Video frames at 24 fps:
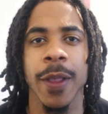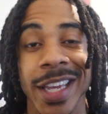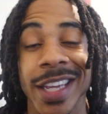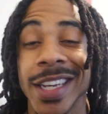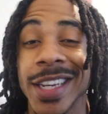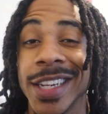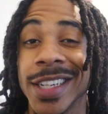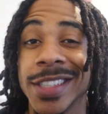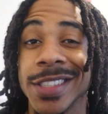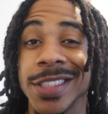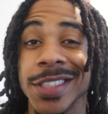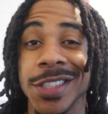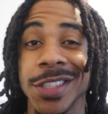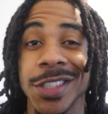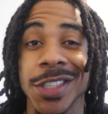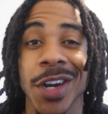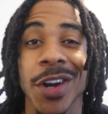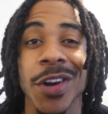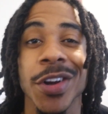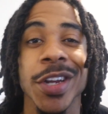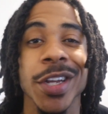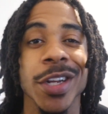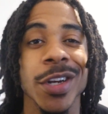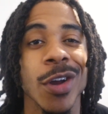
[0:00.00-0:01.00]
In this
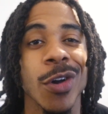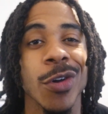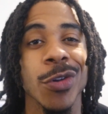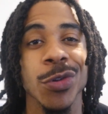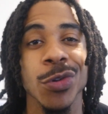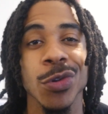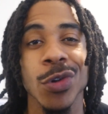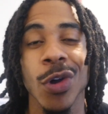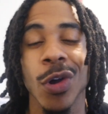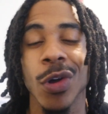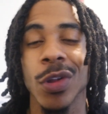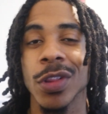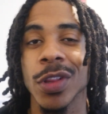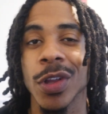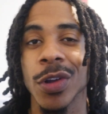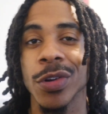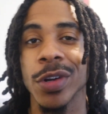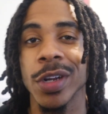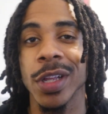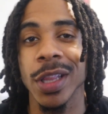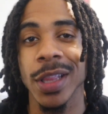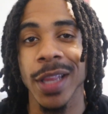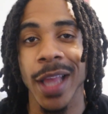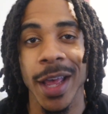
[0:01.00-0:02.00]
journey, though, you're gonna
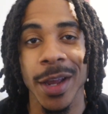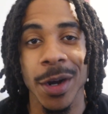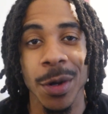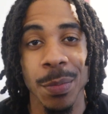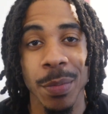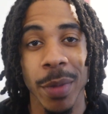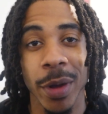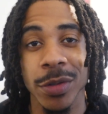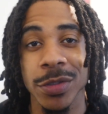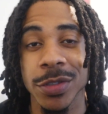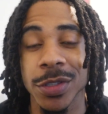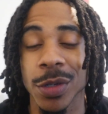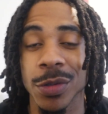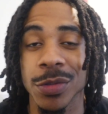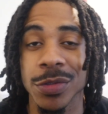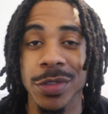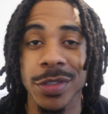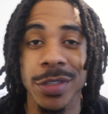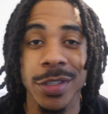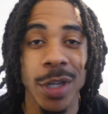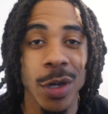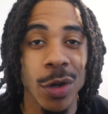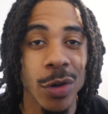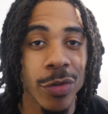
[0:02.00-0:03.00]
learn a lot about
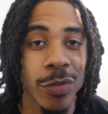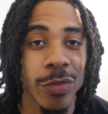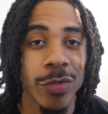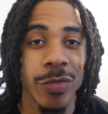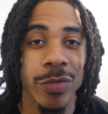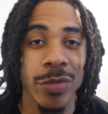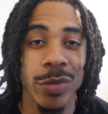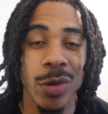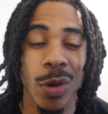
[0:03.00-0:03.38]
yourself.